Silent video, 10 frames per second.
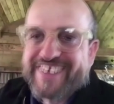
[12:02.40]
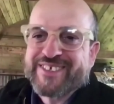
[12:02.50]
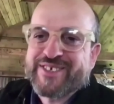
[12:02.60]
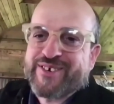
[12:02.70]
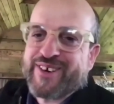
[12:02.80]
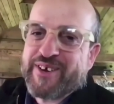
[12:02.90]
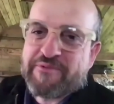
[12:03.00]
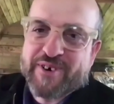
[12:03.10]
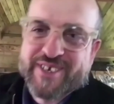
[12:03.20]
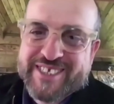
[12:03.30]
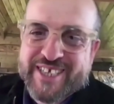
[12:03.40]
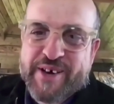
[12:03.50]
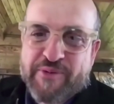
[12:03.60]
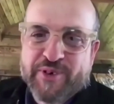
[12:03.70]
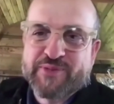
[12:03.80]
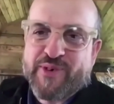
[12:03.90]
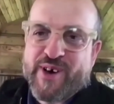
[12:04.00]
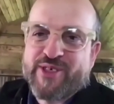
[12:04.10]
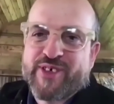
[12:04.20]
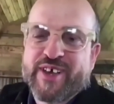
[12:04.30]
So I don't want to say it wasn't
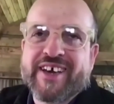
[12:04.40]
worth it.